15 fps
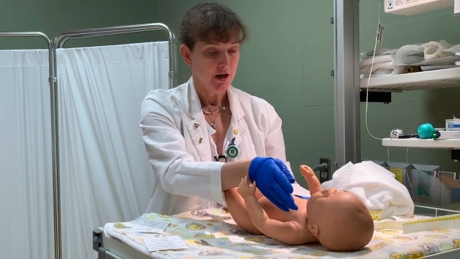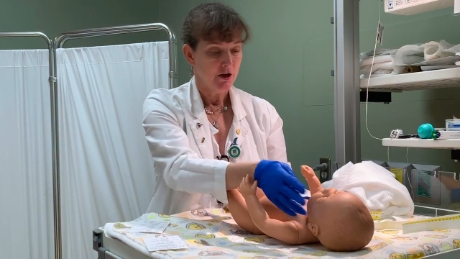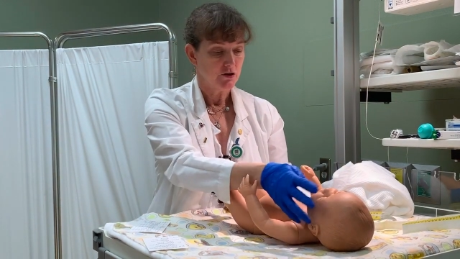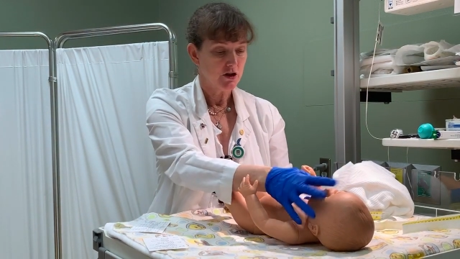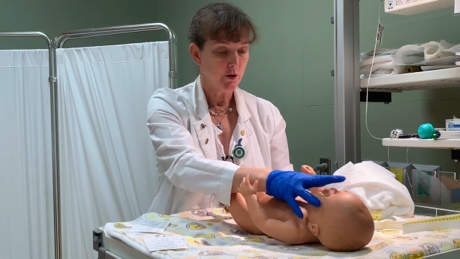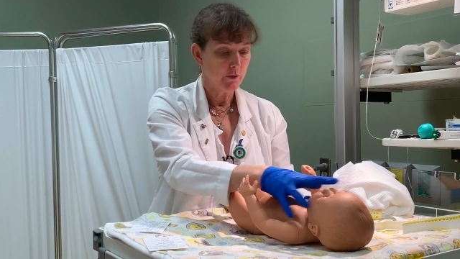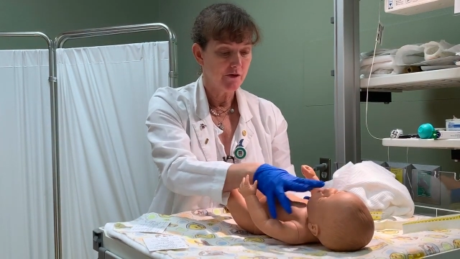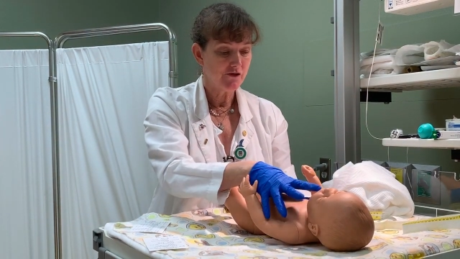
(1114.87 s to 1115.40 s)

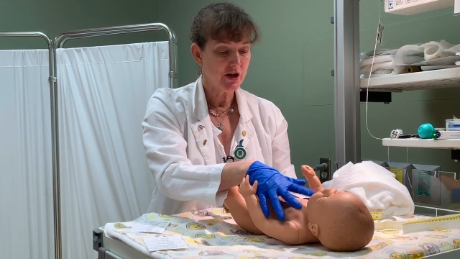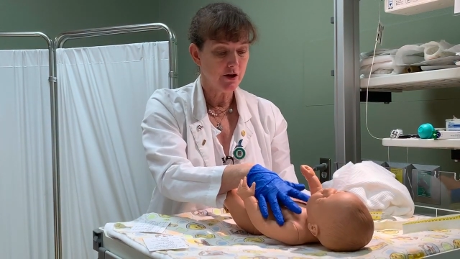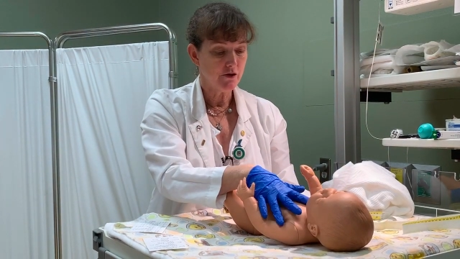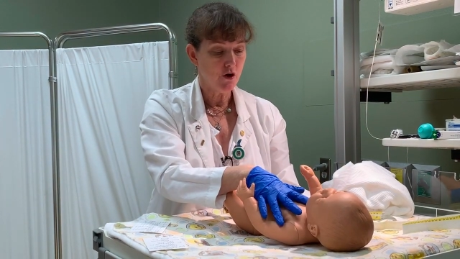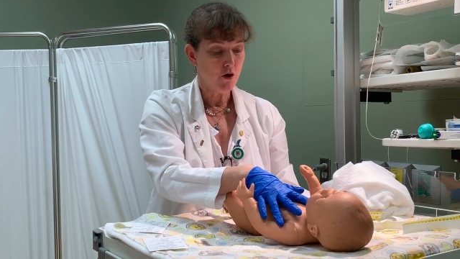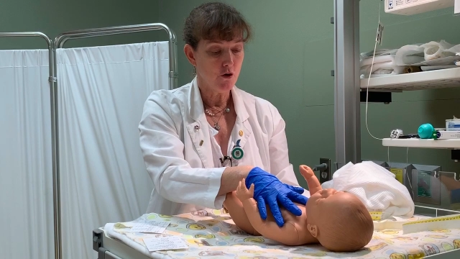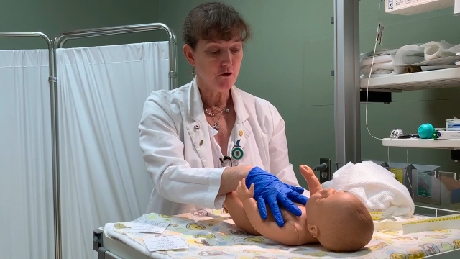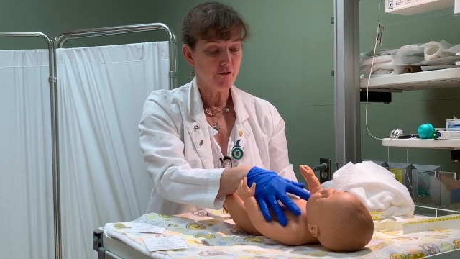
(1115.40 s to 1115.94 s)
so we've done
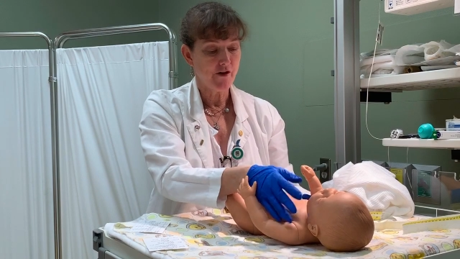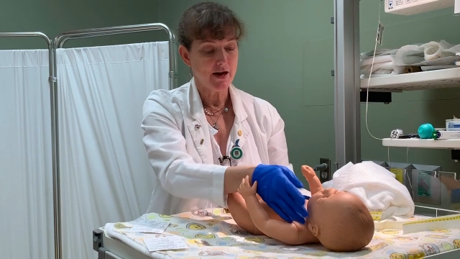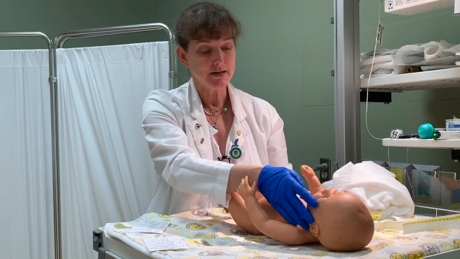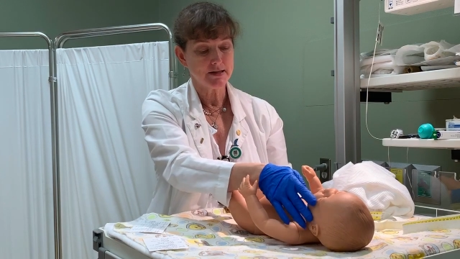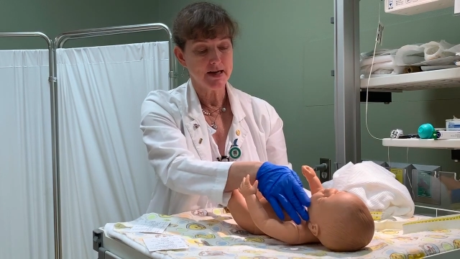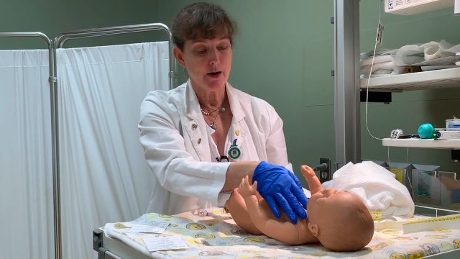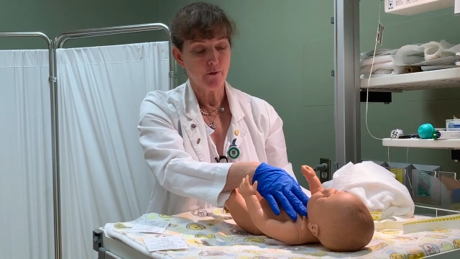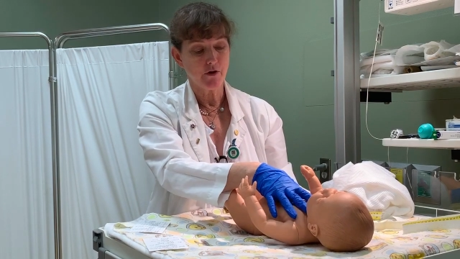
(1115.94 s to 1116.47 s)
the whole
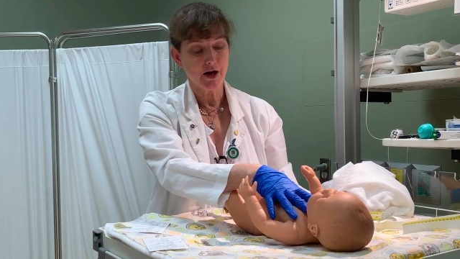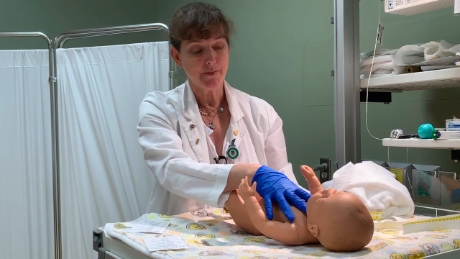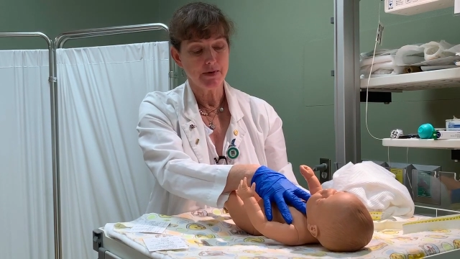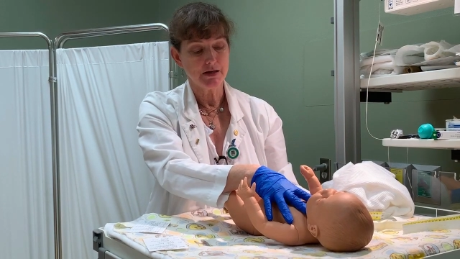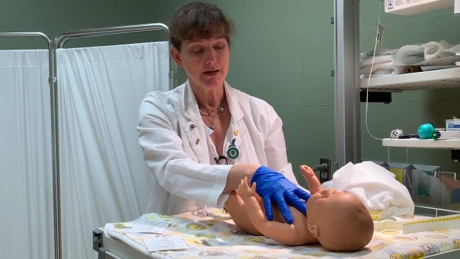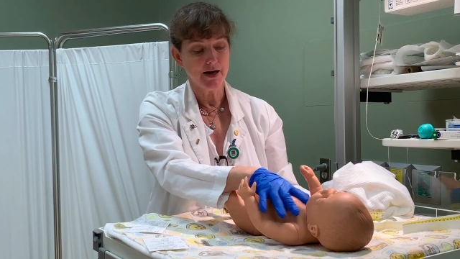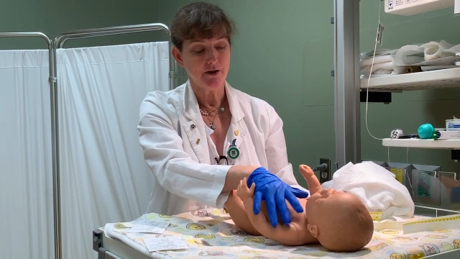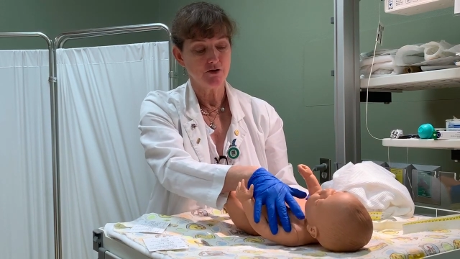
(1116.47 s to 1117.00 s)
face. Now we're
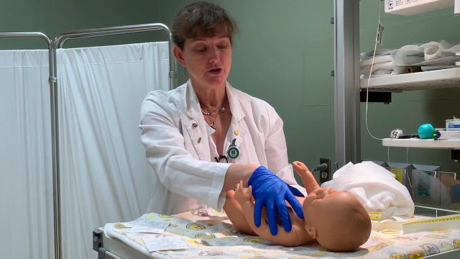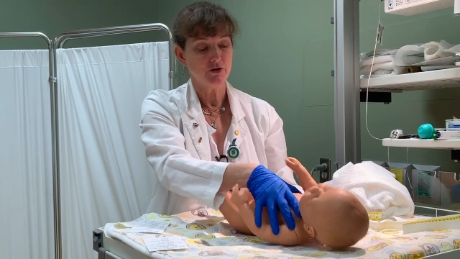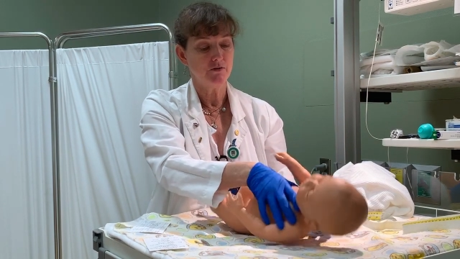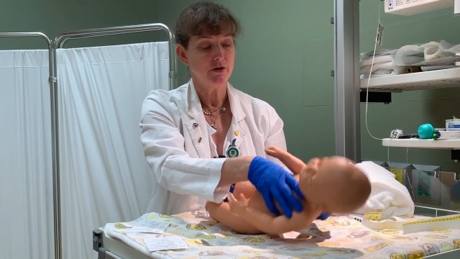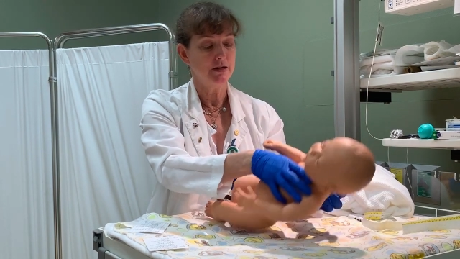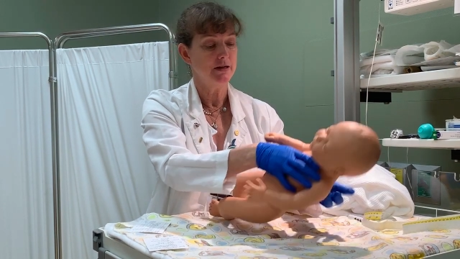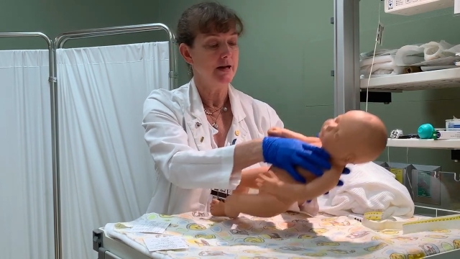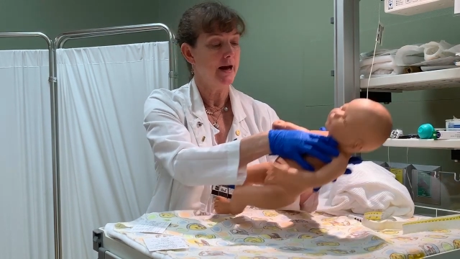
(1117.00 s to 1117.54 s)
coming down to
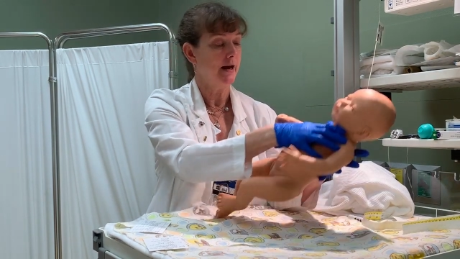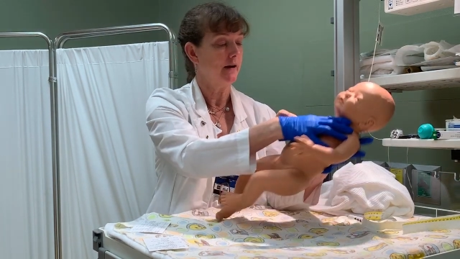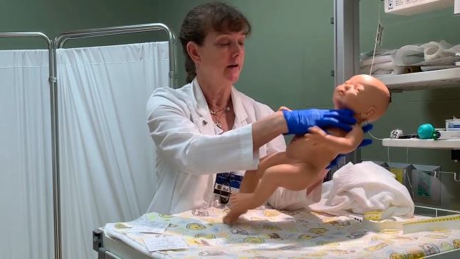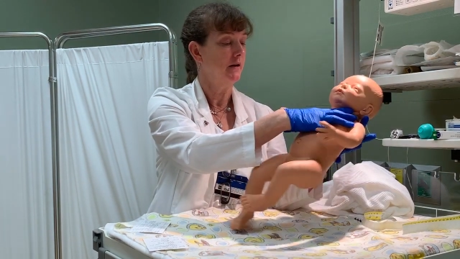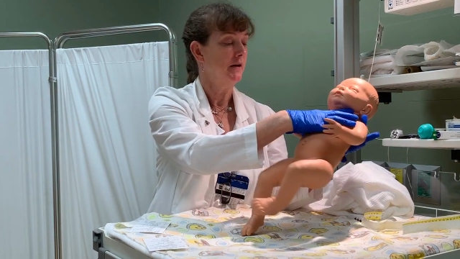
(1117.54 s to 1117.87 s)
the neck.